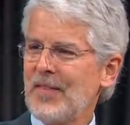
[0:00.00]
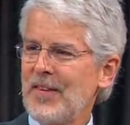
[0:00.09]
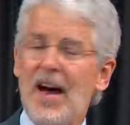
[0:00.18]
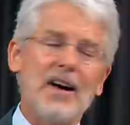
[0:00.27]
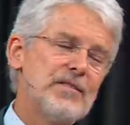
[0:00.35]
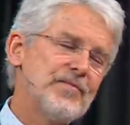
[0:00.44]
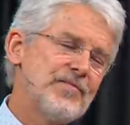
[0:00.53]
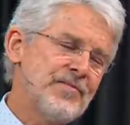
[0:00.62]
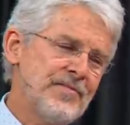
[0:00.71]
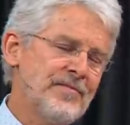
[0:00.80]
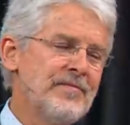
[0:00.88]
Yeah.
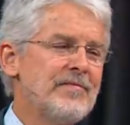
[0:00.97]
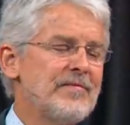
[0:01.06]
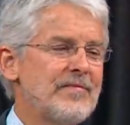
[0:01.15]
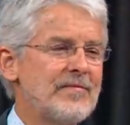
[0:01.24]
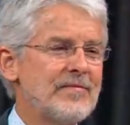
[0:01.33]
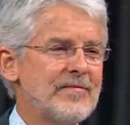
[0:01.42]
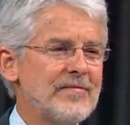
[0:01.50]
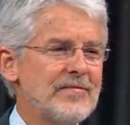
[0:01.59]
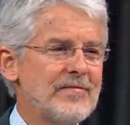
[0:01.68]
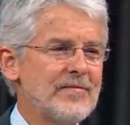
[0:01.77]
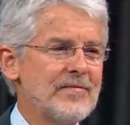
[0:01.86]
Mm-hmm.
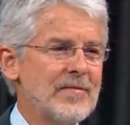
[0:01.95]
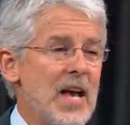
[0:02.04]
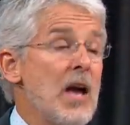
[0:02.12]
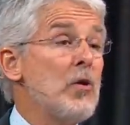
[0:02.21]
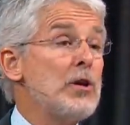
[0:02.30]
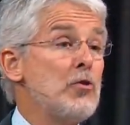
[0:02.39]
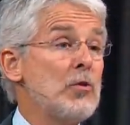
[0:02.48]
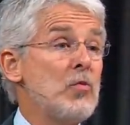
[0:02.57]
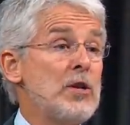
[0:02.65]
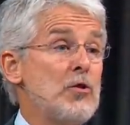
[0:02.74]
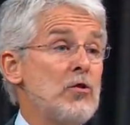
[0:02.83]

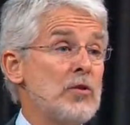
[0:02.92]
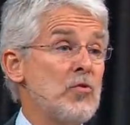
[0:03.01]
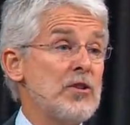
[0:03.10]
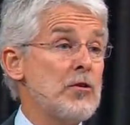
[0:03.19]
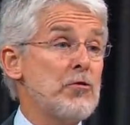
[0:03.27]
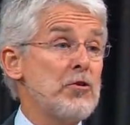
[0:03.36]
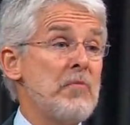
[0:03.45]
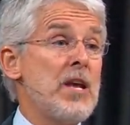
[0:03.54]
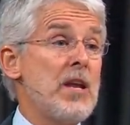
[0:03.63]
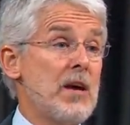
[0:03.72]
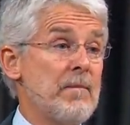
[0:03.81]
We do it with social
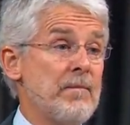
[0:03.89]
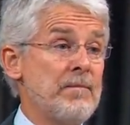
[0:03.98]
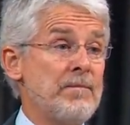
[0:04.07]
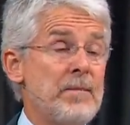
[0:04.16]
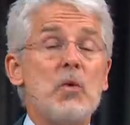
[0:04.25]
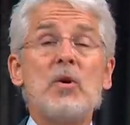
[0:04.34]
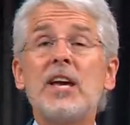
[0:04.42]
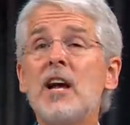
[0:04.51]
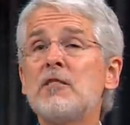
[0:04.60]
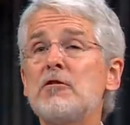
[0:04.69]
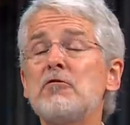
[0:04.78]
media. Mm-hmm. We
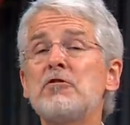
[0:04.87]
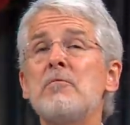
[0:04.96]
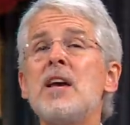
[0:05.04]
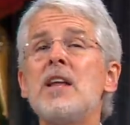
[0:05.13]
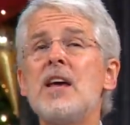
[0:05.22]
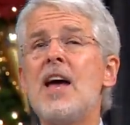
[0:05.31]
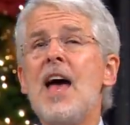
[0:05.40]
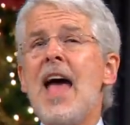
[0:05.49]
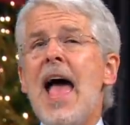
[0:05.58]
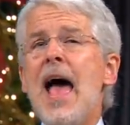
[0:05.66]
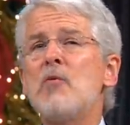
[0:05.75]
get on social media
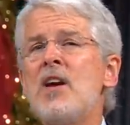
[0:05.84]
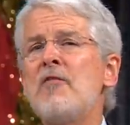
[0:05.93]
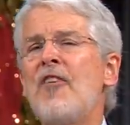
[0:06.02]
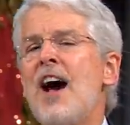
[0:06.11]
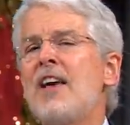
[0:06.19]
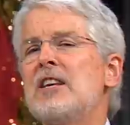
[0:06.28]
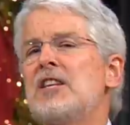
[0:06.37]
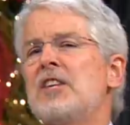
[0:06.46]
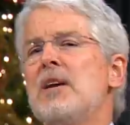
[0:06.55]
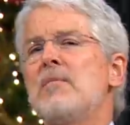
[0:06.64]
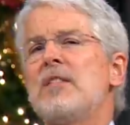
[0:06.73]
and we find
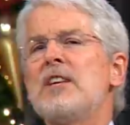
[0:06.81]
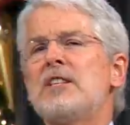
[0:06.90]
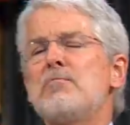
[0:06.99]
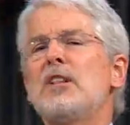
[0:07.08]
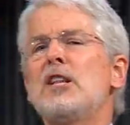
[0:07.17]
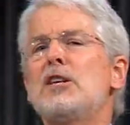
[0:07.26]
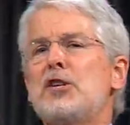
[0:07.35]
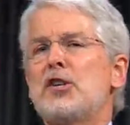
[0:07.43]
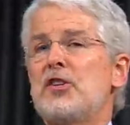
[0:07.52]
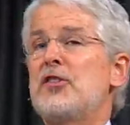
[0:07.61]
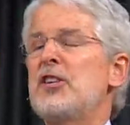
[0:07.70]
this
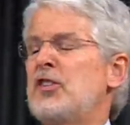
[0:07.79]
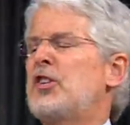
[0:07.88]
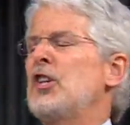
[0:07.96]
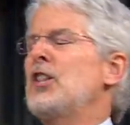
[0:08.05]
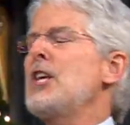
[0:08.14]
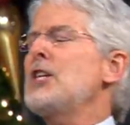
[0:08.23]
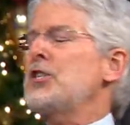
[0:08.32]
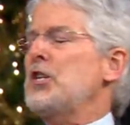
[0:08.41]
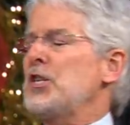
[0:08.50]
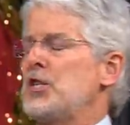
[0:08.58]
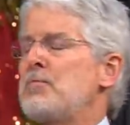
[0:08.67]
malicious, this
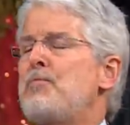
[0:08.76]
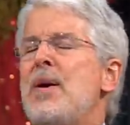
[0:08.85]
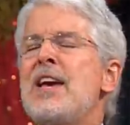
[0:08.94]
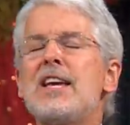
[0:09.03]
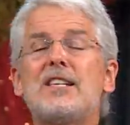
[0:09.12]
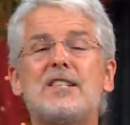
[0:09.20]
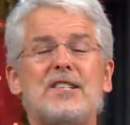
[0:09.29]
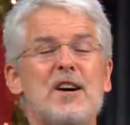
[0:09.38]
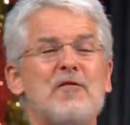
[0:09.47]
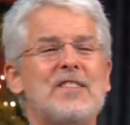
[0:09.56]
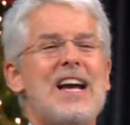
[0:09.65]
delicious
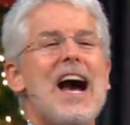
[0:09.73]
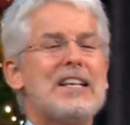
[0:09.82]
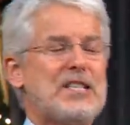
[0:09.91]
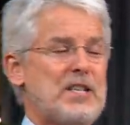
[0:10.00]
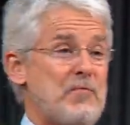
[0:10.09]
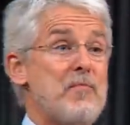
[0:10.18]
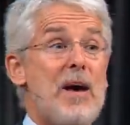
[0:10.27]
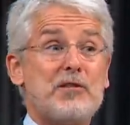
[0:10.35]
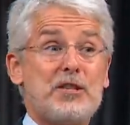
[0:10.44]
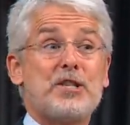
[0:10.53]
piece of gossip about